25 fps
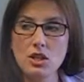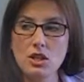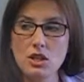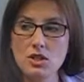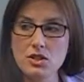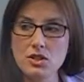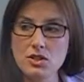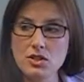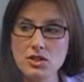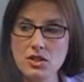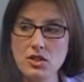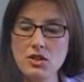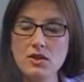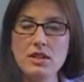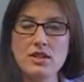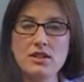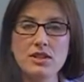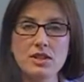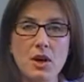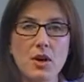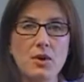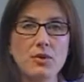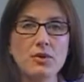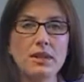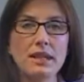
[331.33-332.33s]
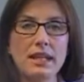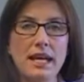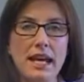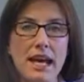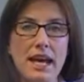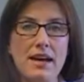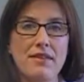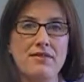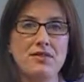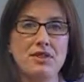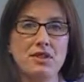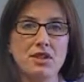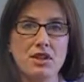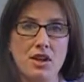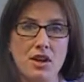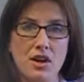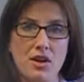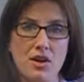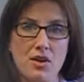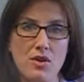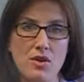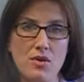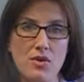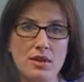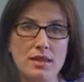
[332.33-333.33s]
students only have to
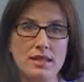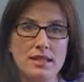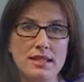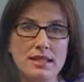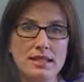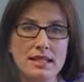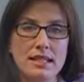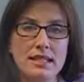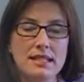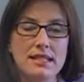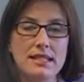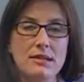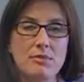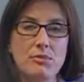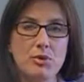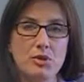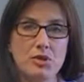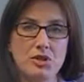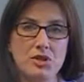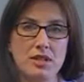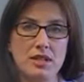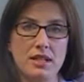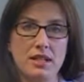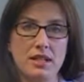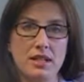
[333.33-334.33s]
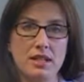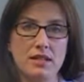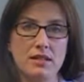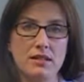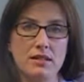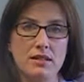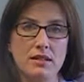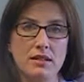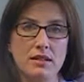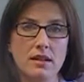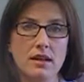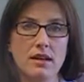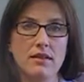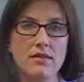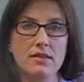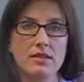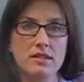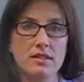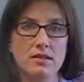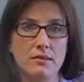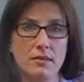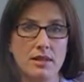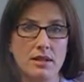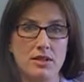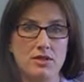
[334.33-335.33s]
go 60% of a
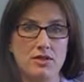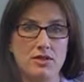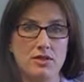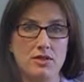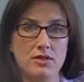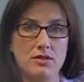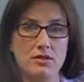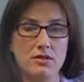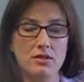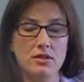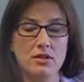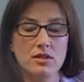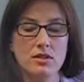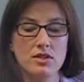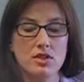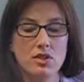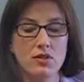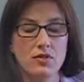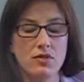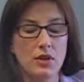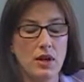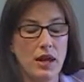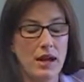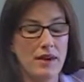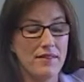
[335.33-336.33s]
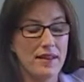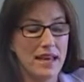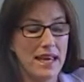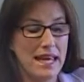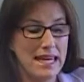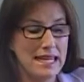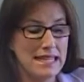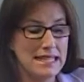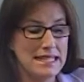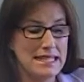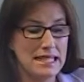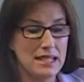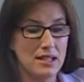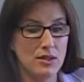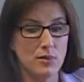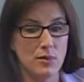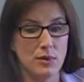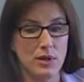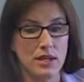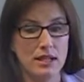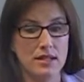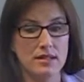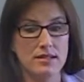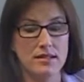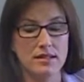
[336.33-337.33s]
semester. So if you have 18
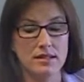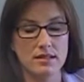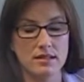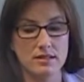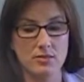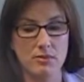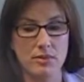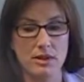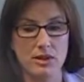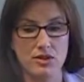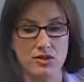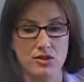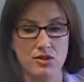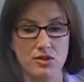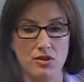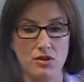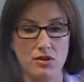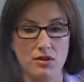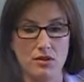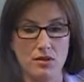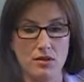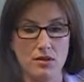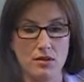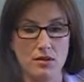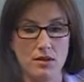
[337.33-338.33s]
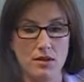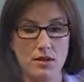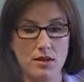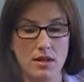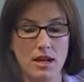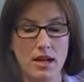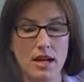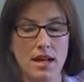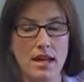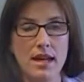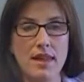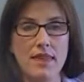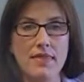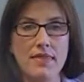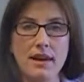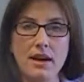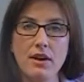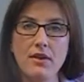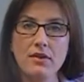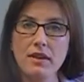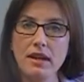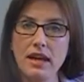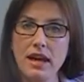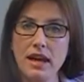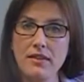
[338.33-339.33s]
weeks in a semester, they
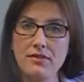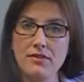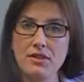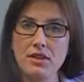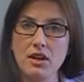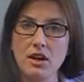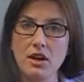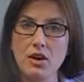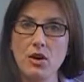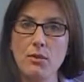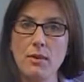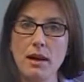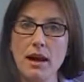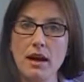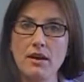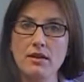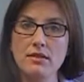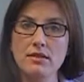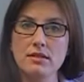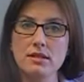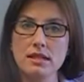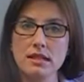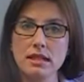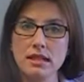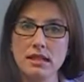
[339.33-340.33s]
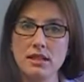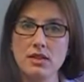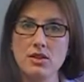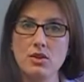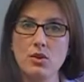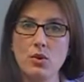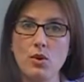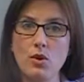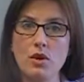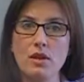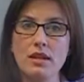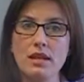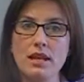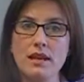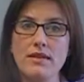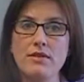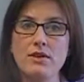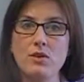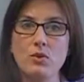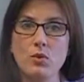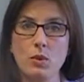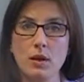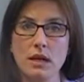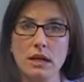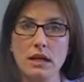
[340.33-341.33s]
only have to go about 10 or
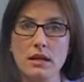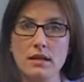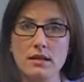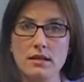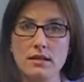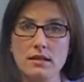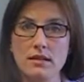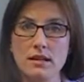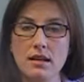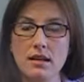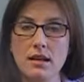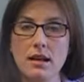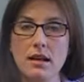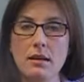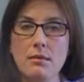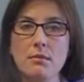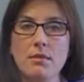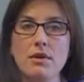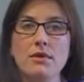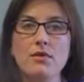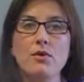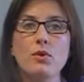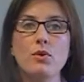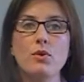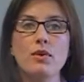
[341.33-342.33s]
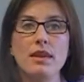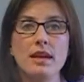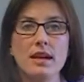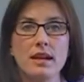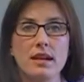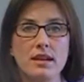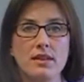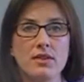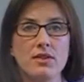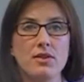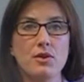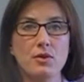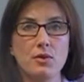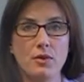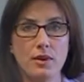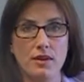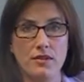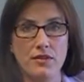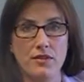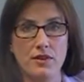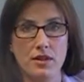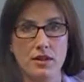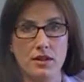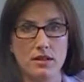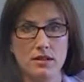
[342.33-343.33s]
11 weeks before they get their
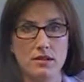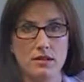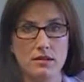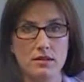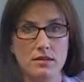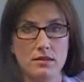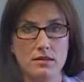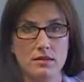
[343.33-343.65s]
refund.